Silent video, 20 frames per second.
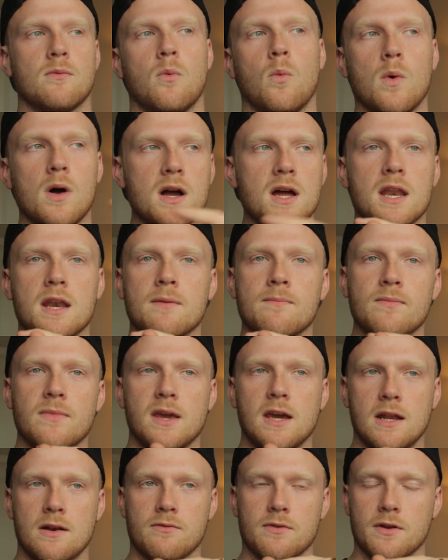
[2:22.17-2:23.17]
One,
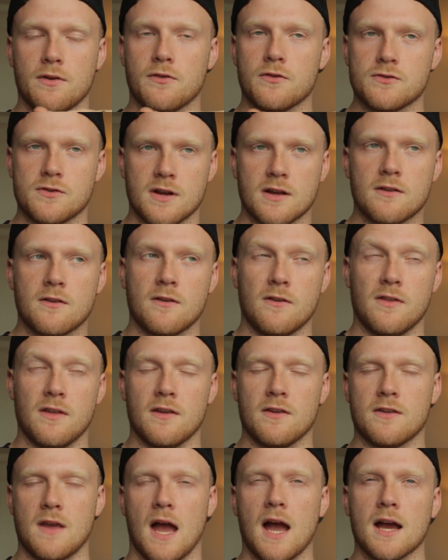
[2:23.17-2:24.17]
it restricts the
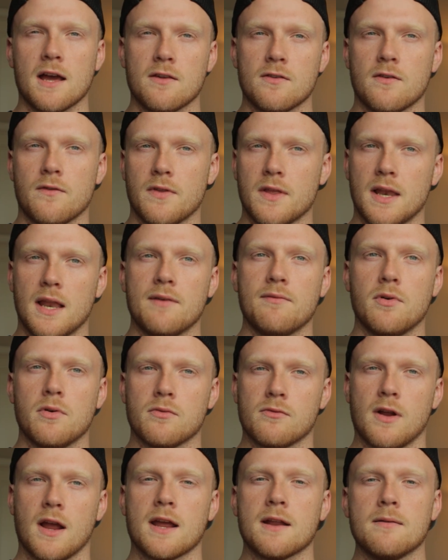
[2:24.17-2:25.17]
size of the level,
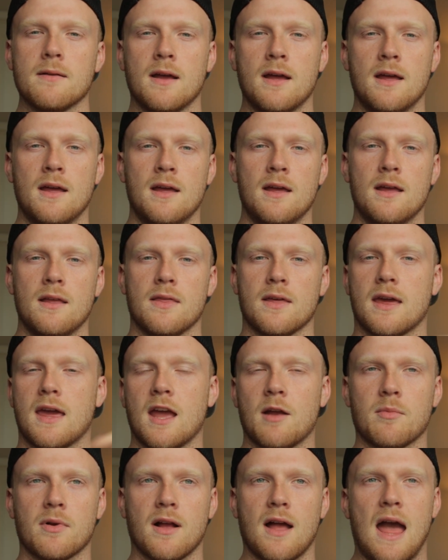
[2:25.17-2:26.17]
right? The
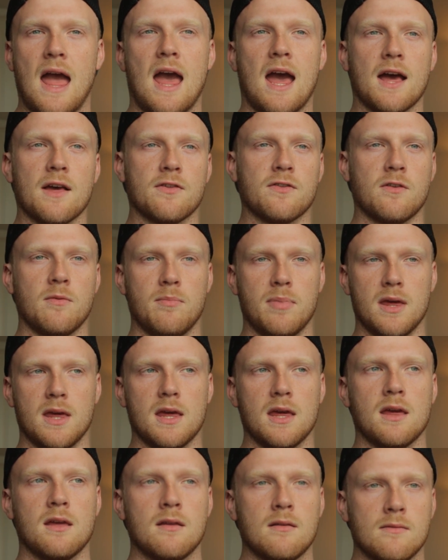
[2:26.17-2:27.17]
camera has to
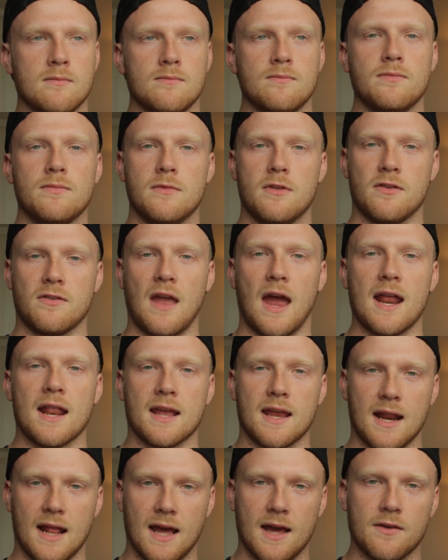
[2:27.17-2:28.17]
be
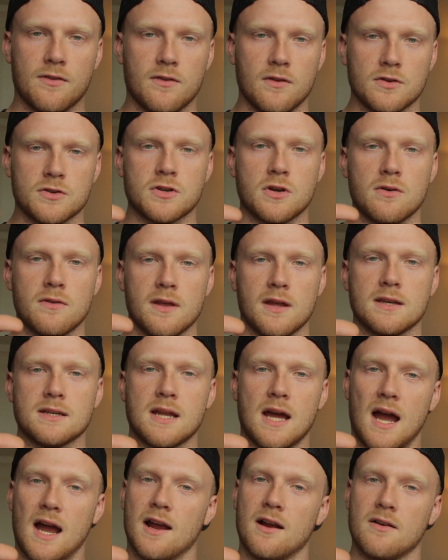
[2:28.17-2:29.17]
static. It has to show the
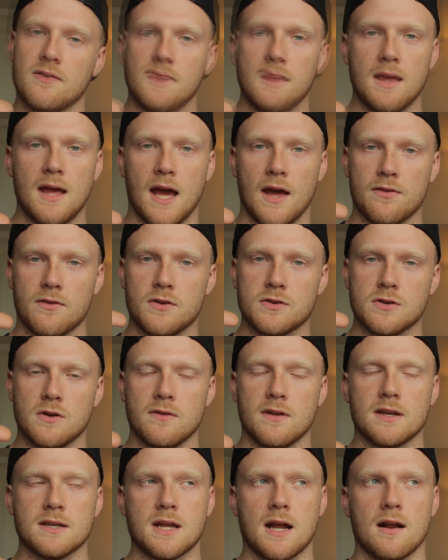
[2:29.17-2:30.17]
entire
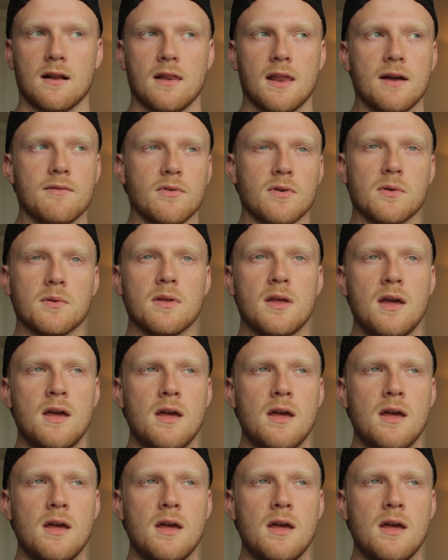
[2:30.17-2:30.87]
level.